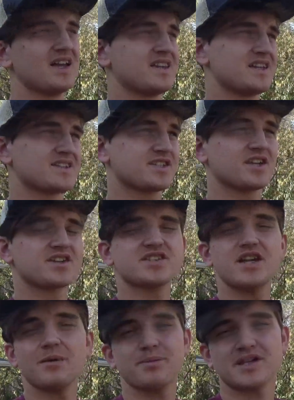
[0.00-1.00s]
that's going to
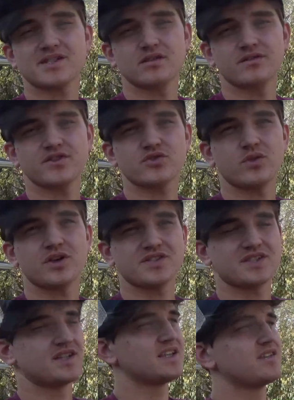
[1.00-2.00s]
stop that surface
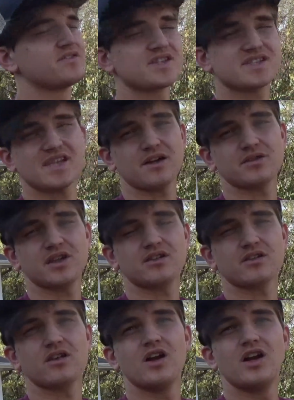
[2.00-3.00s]
rust and give this sound
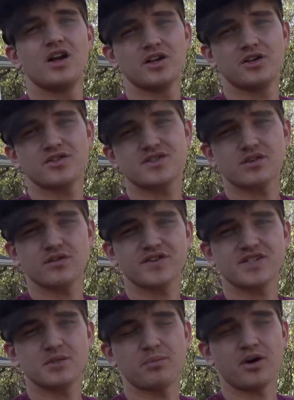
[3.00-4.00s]
deadener a good
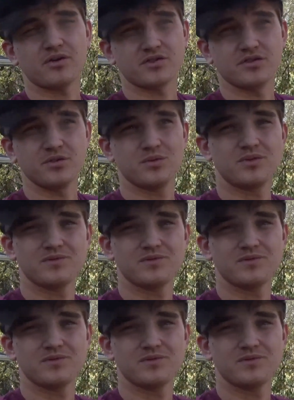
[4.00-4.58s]
surface to bond to.